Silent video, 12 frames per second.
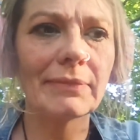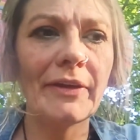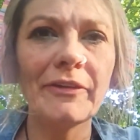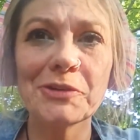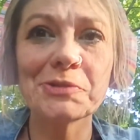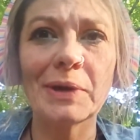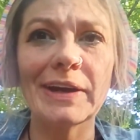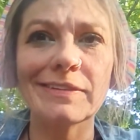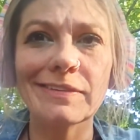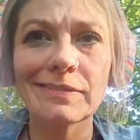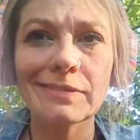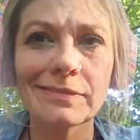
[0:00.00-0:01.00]
And there's ways.
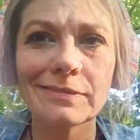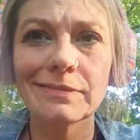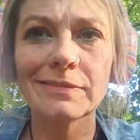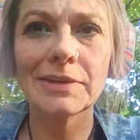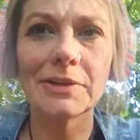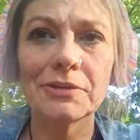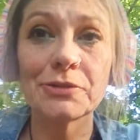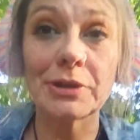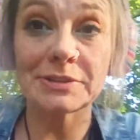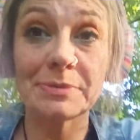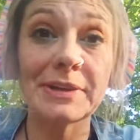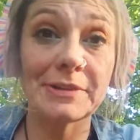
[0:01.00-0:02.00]

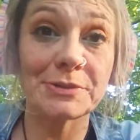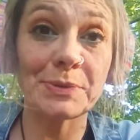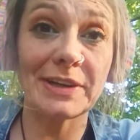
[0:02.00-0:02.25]
Trust me, there's